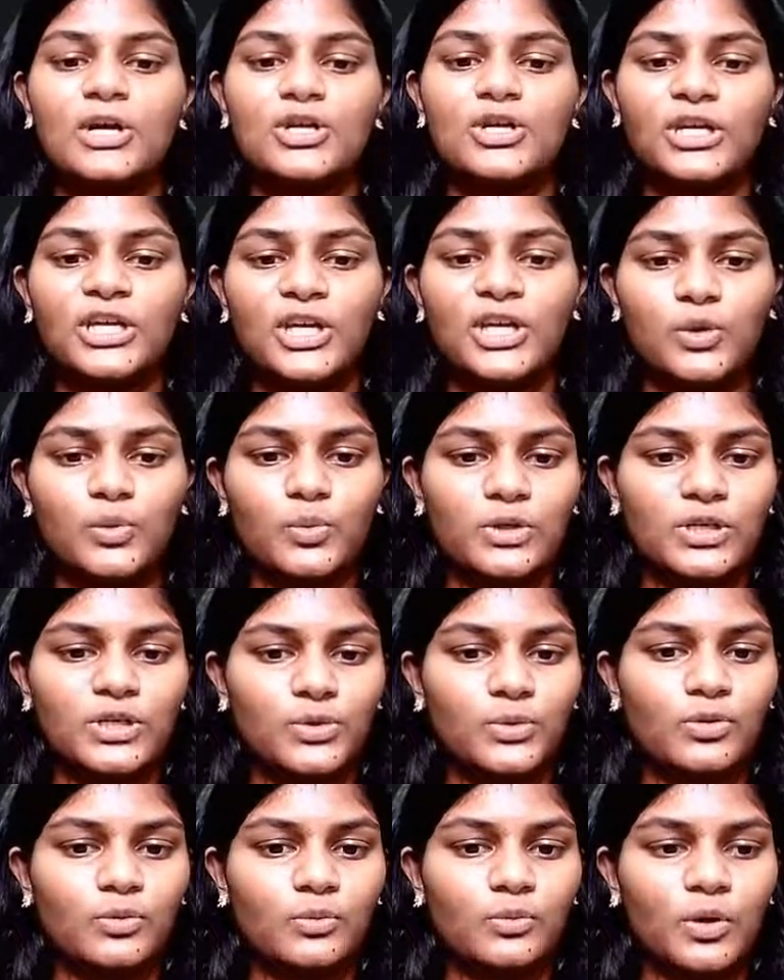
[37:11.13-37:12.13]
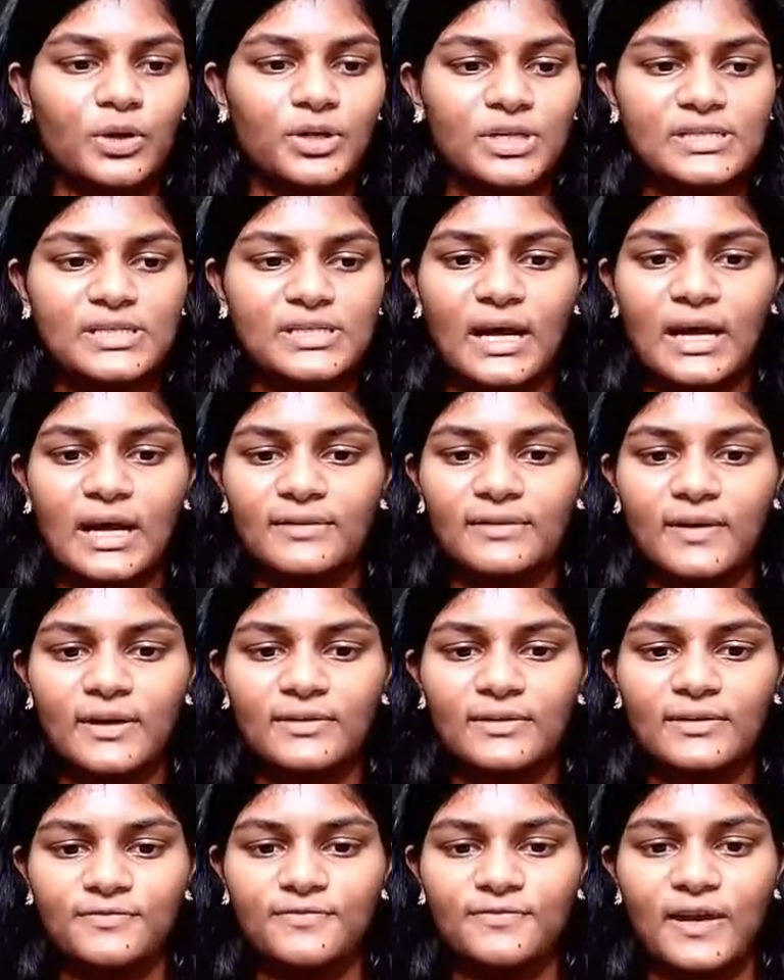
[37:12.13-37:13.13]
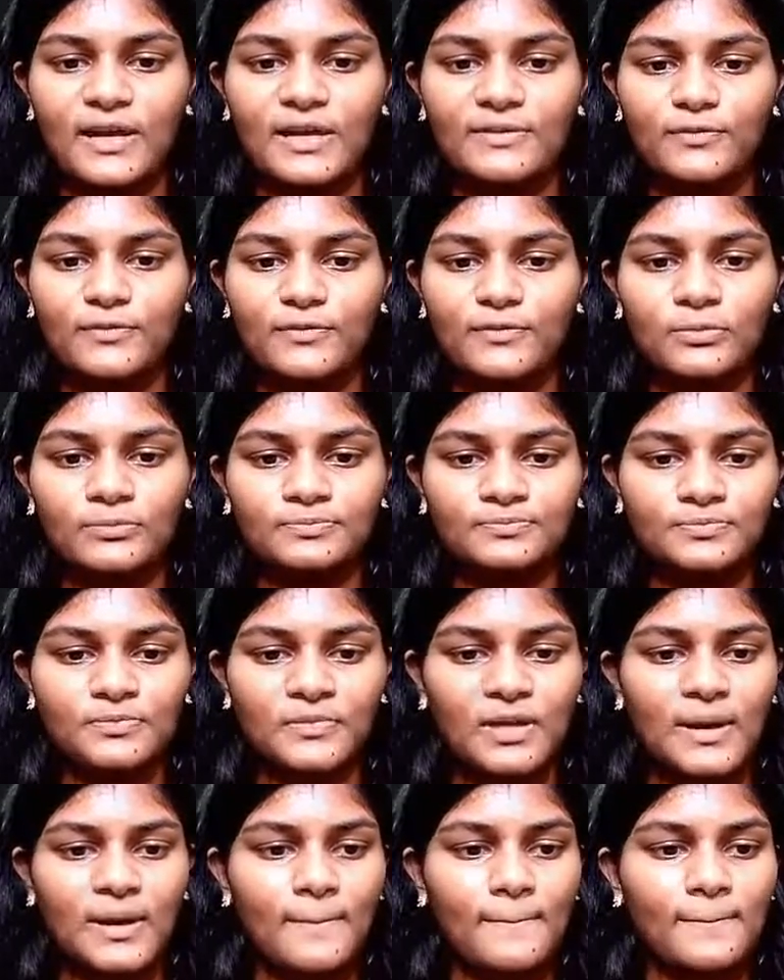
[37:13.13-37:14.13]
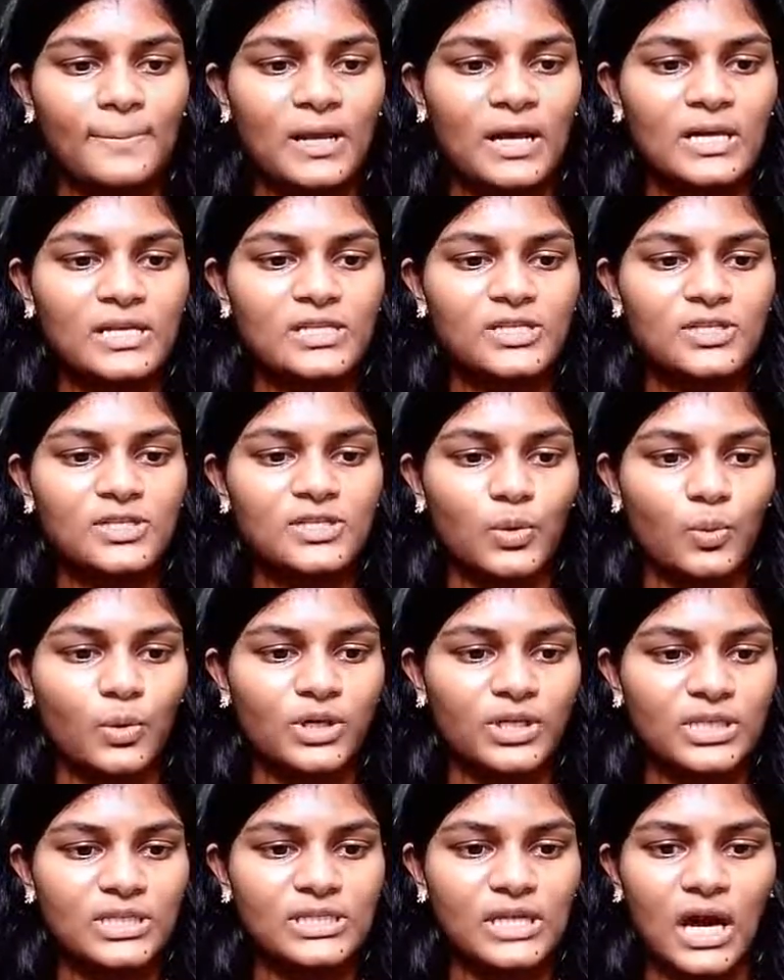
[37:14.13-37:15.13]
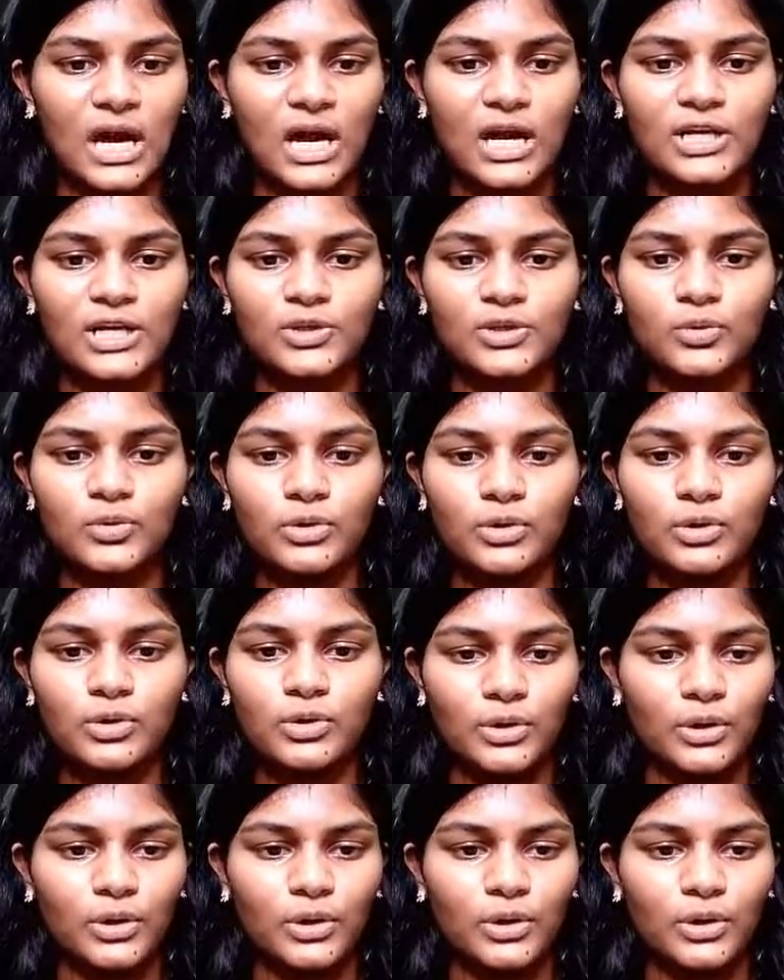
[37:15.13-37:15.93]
Equal to, what is R1? 5 ohm plus what is R2?